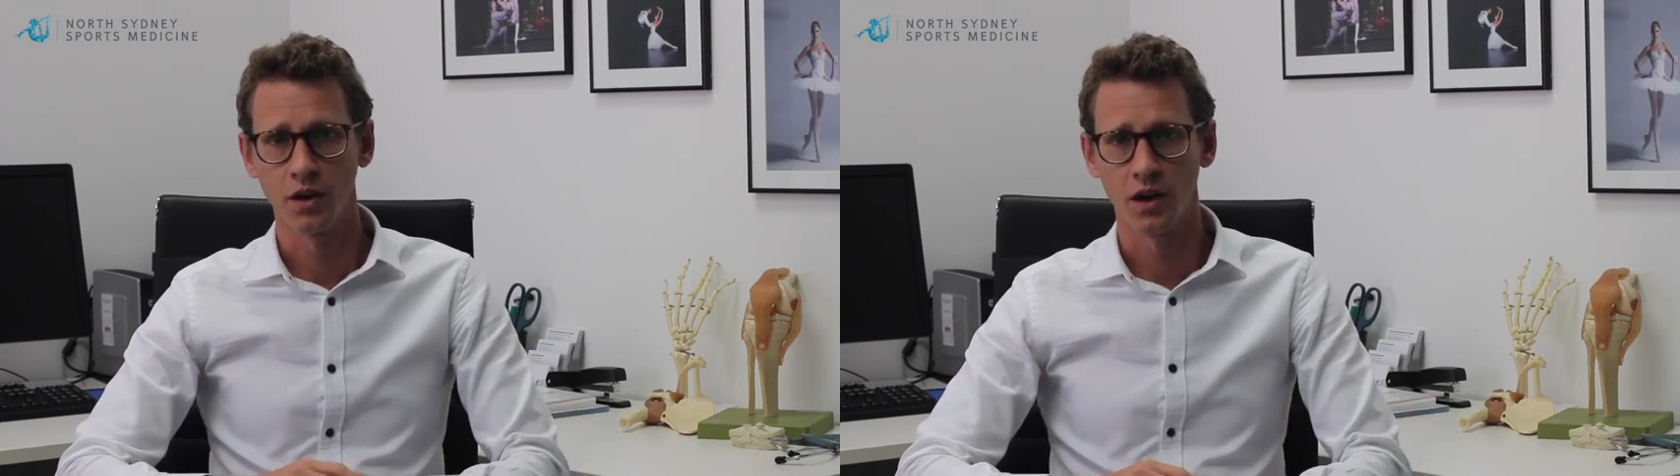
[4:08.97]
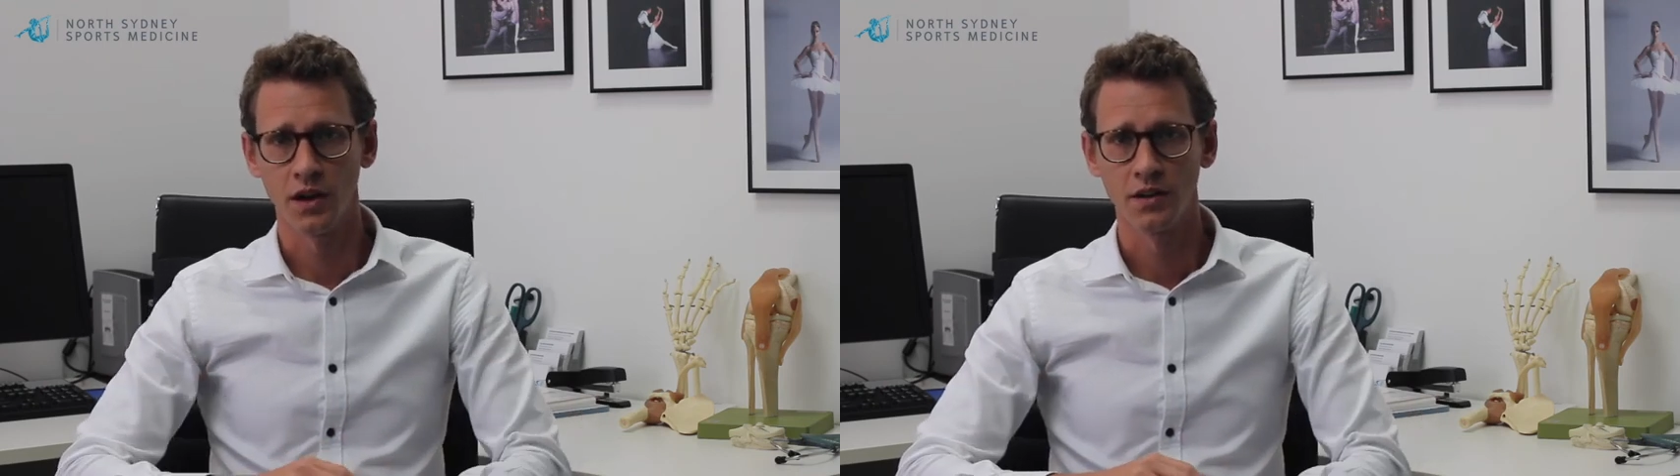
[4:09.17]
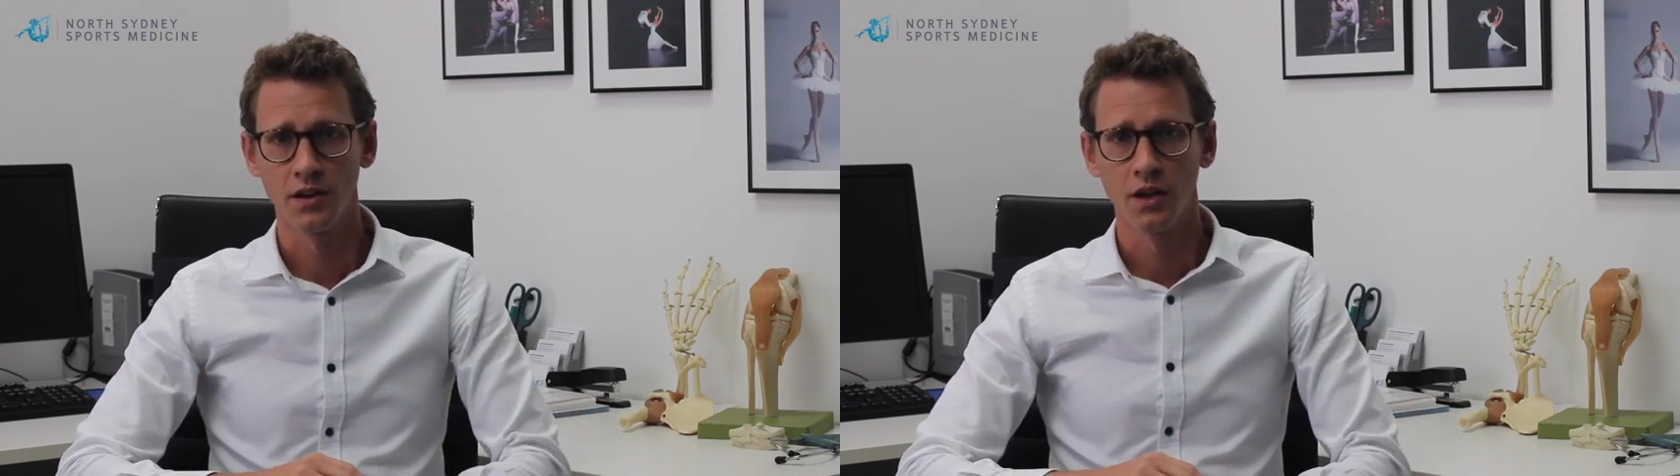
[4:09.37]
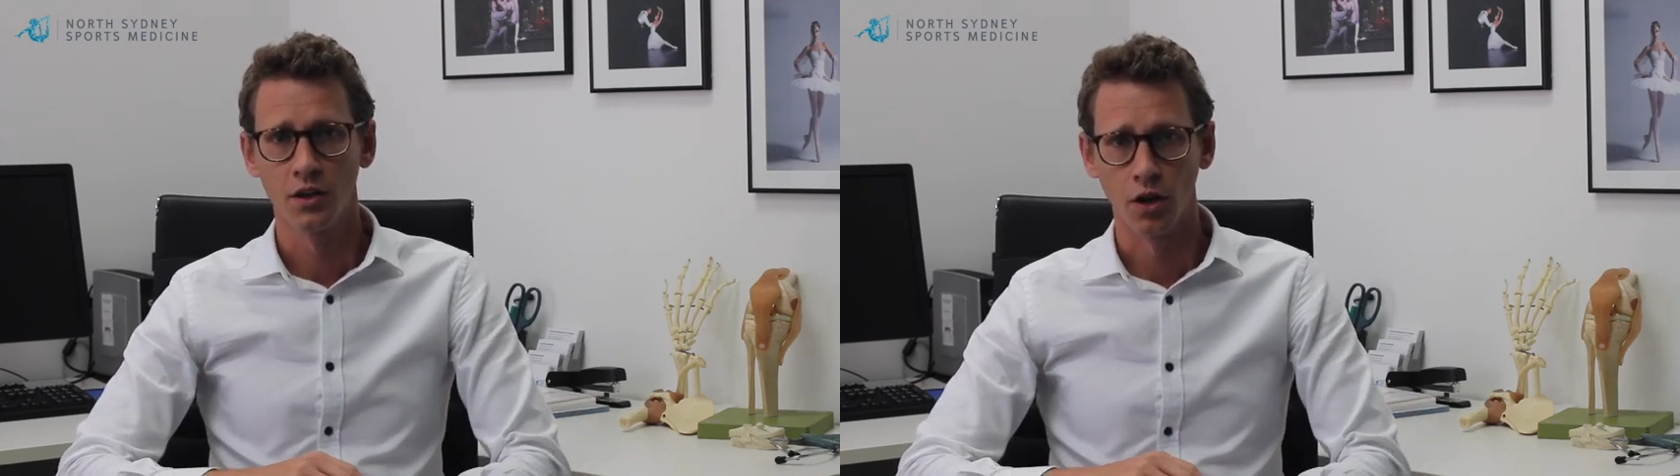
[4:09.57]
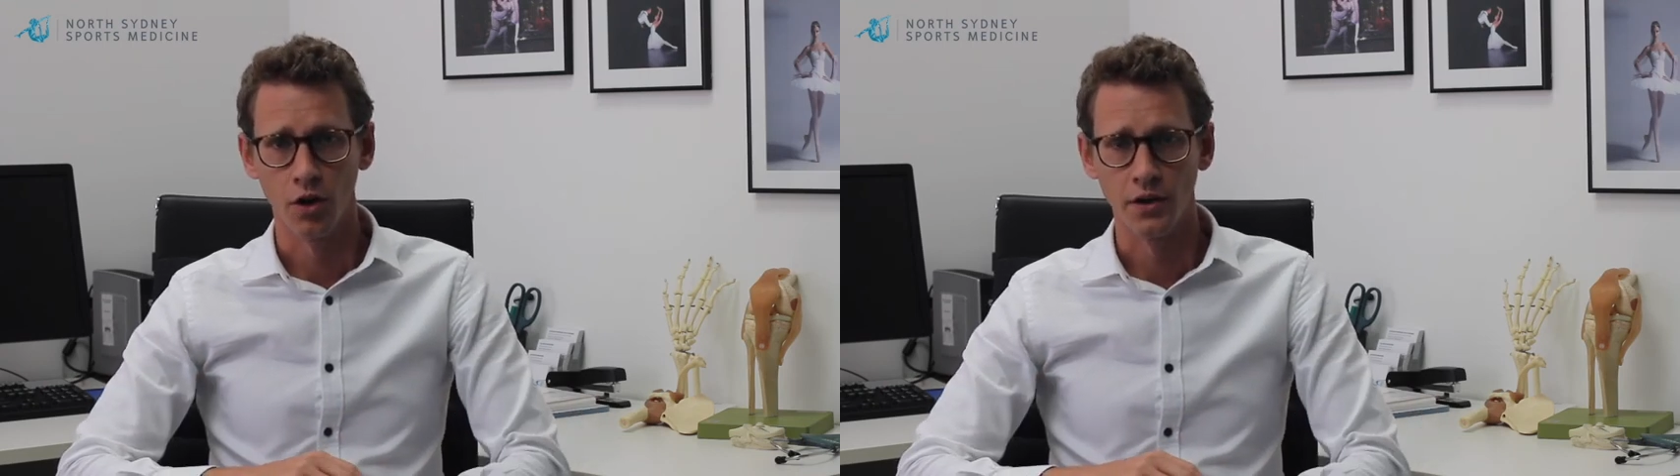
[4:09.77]
guide
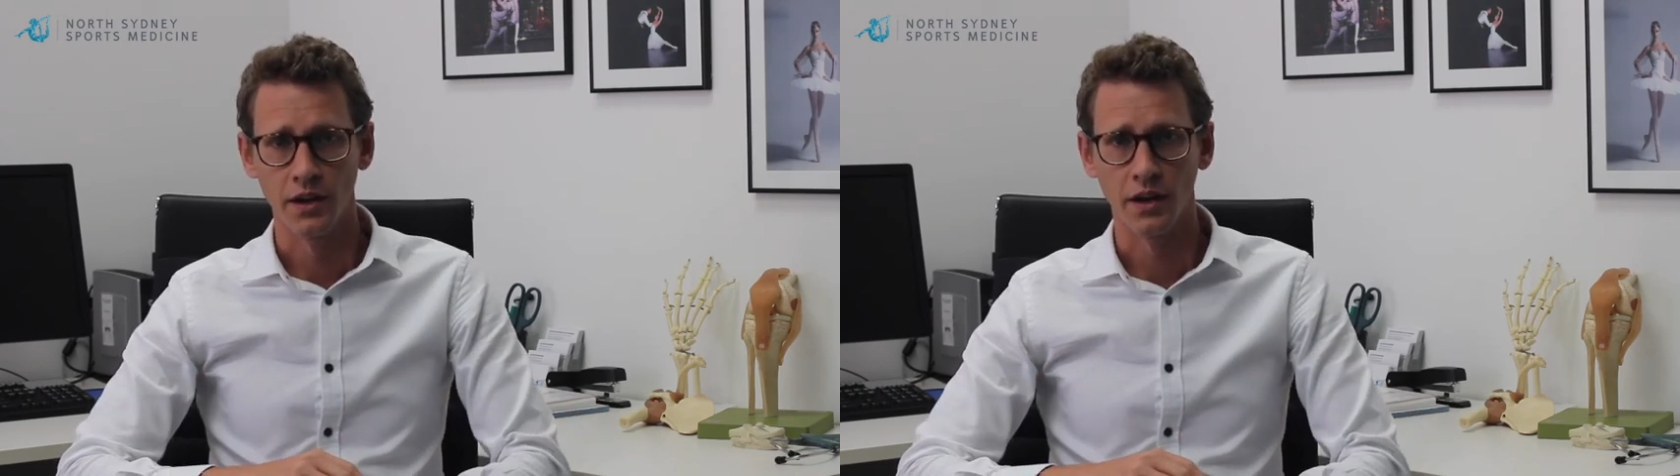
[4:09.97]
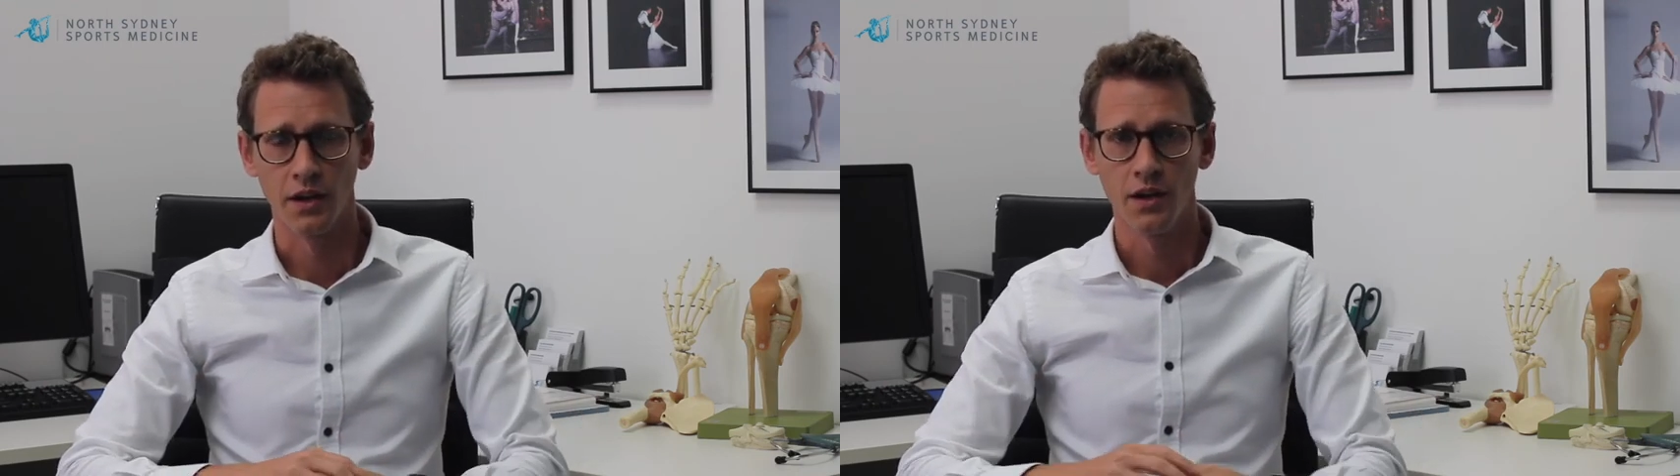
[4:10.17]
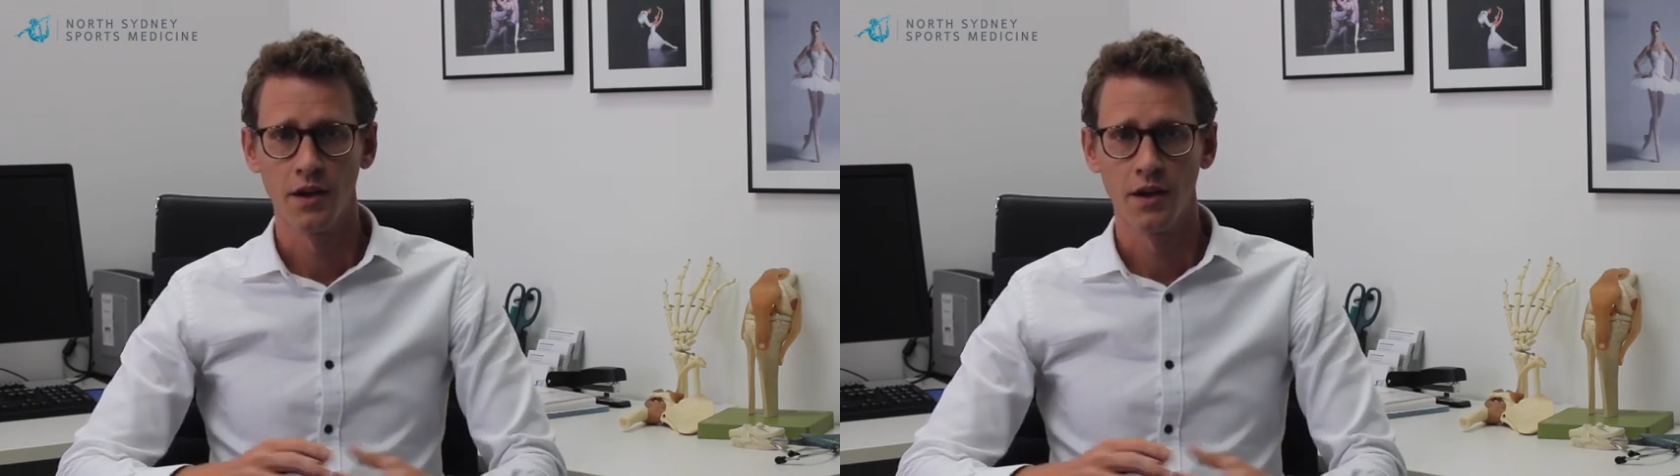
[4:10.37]
loading.